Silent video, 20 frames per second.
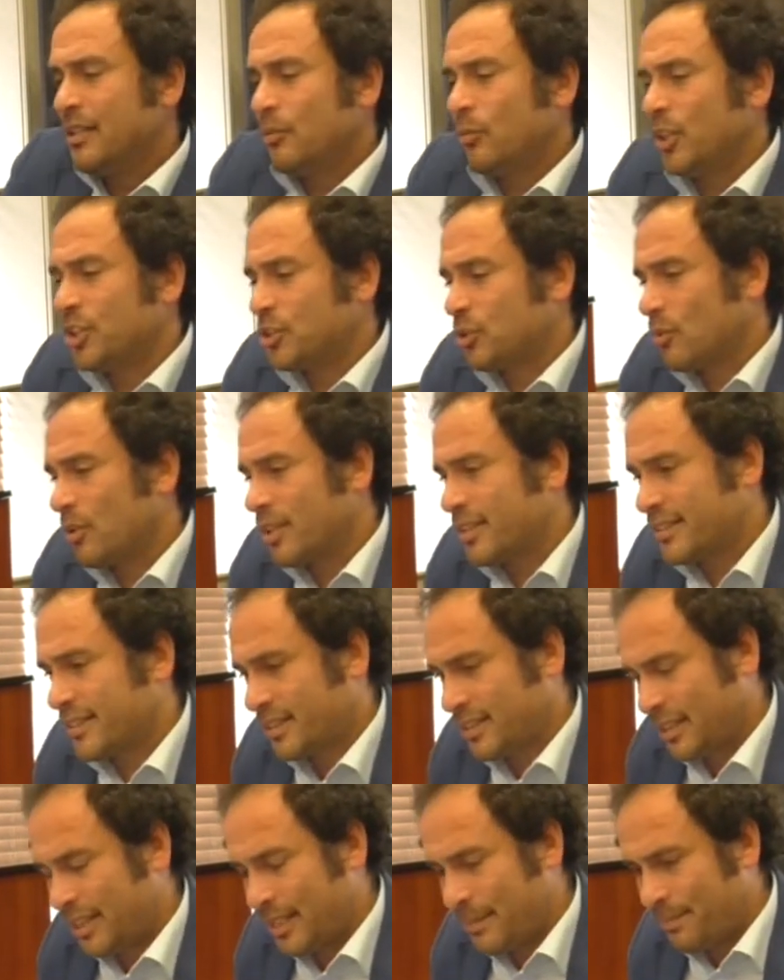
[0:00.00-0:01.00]
which
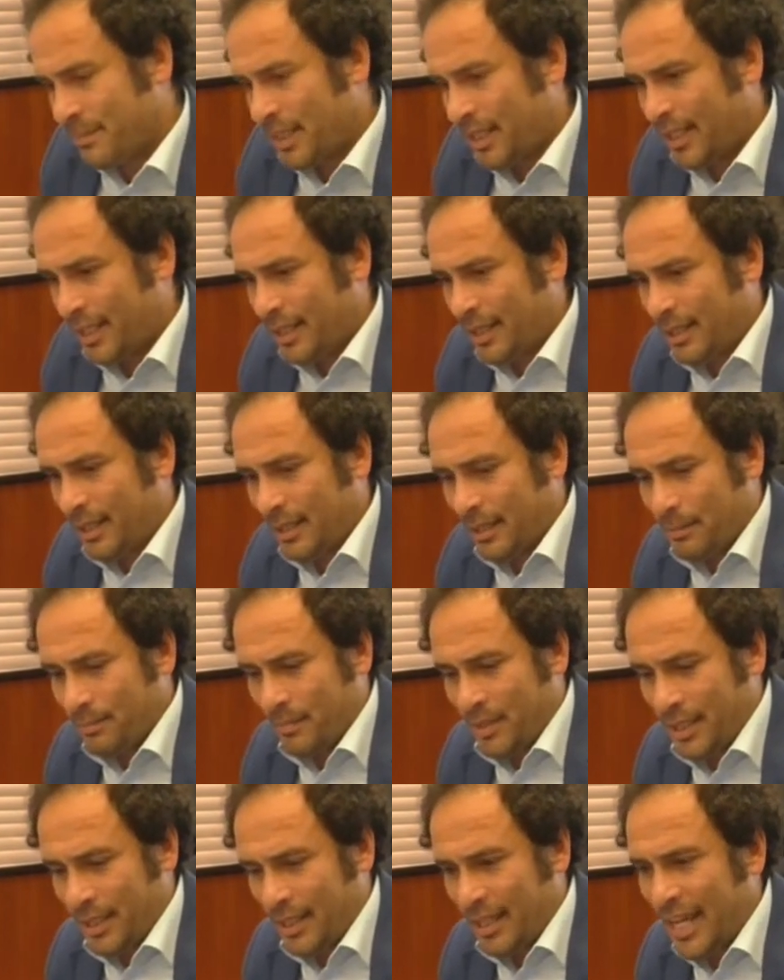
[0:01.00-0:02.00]
was
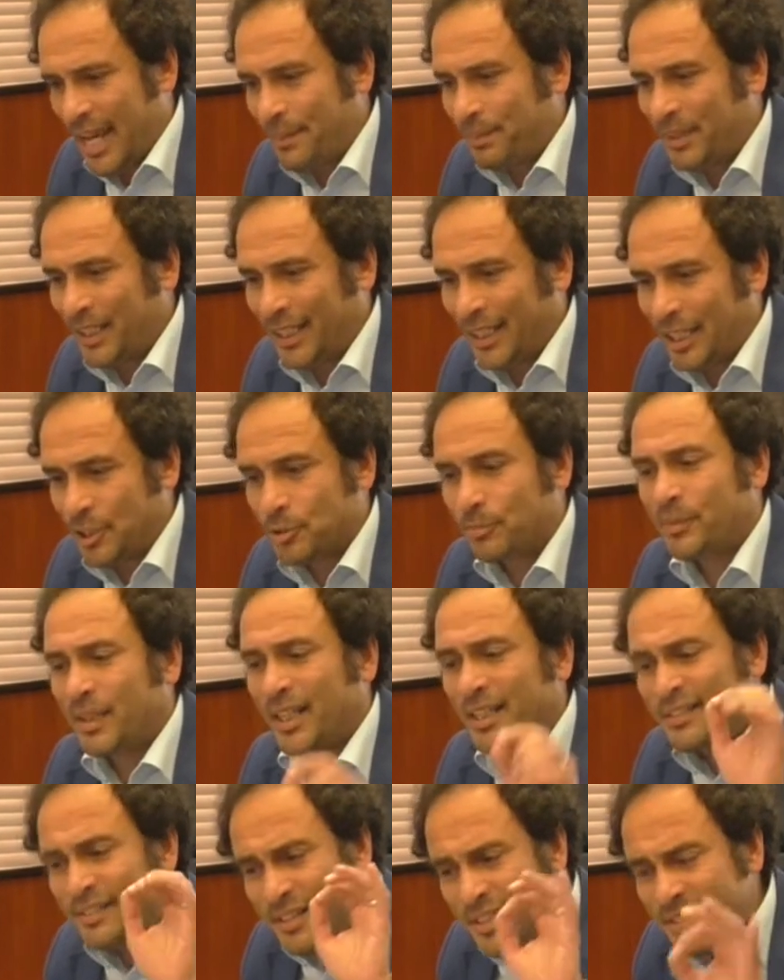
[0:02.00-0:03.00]
happening in Egypt.
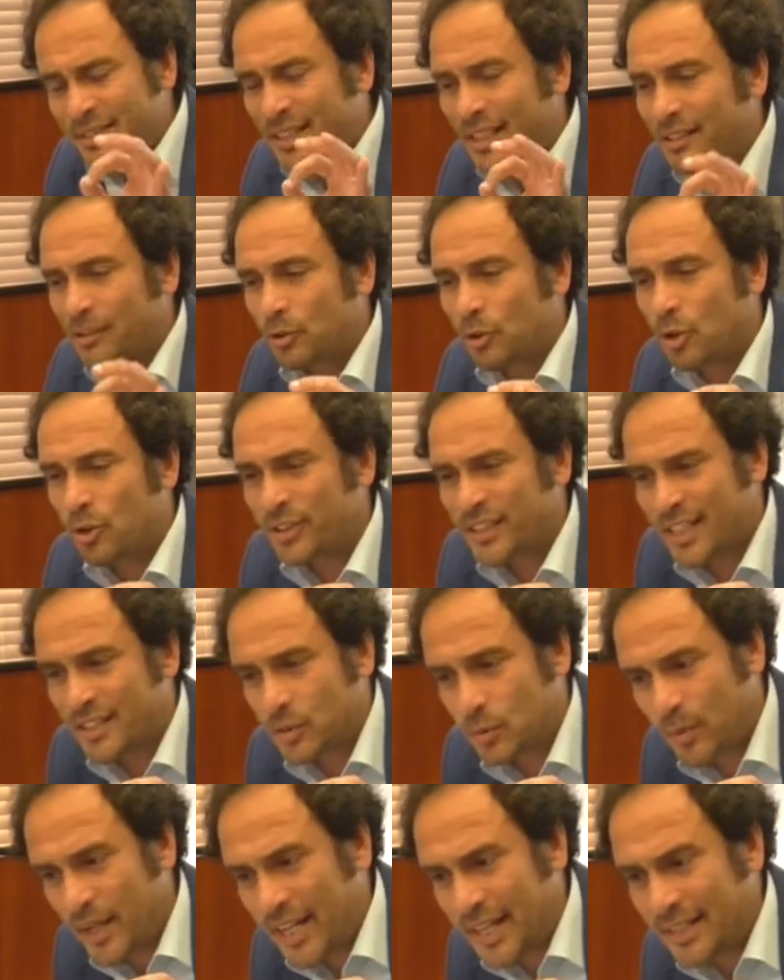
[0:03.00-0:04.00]
Interesting to note
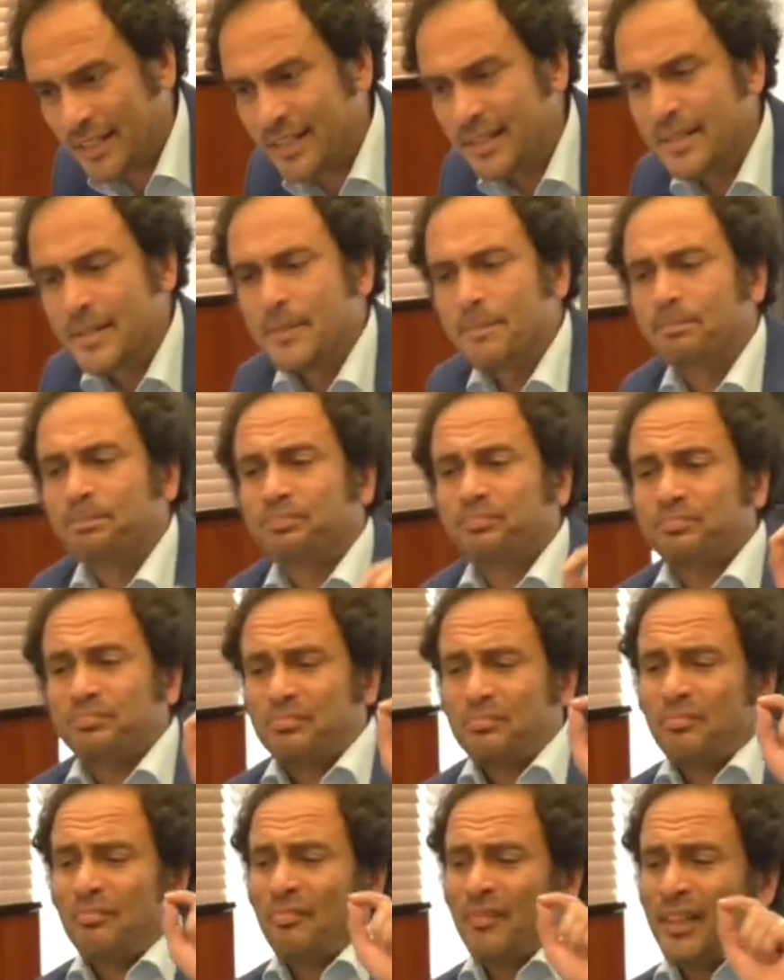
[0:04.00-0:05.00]
as well
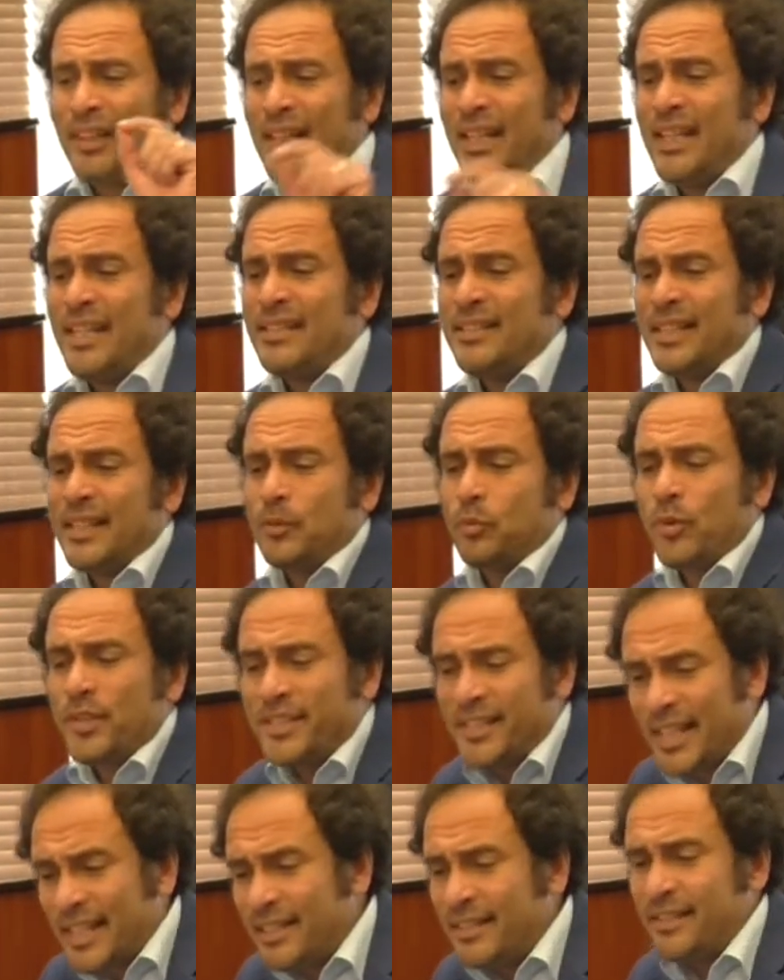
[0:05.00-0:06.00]
is that
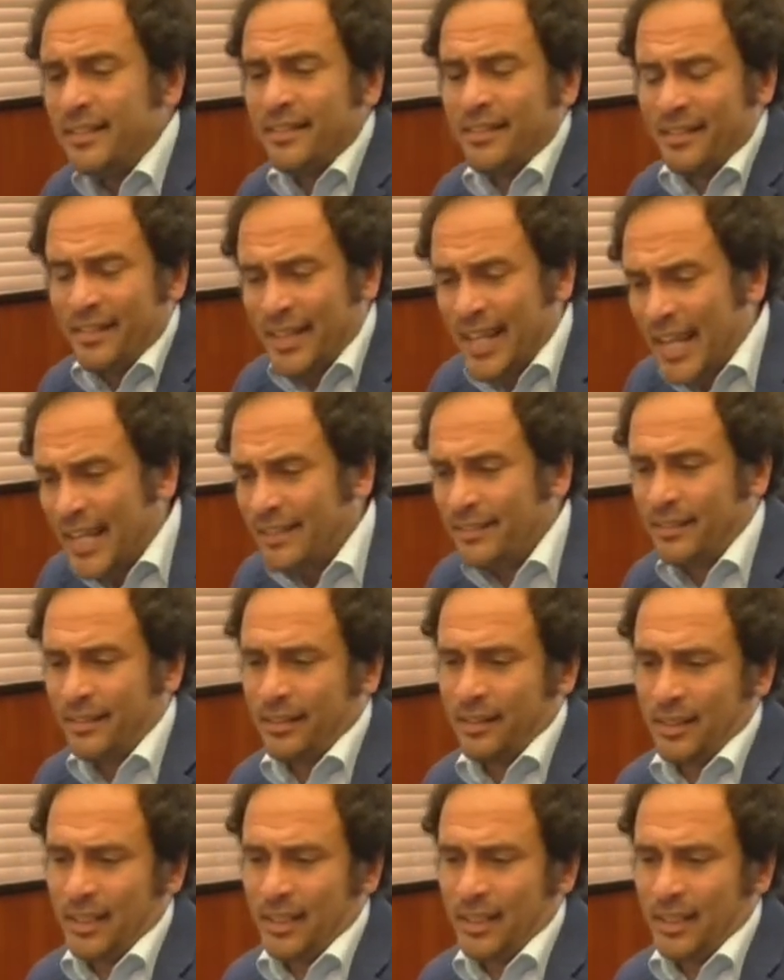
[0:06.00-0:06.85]
within that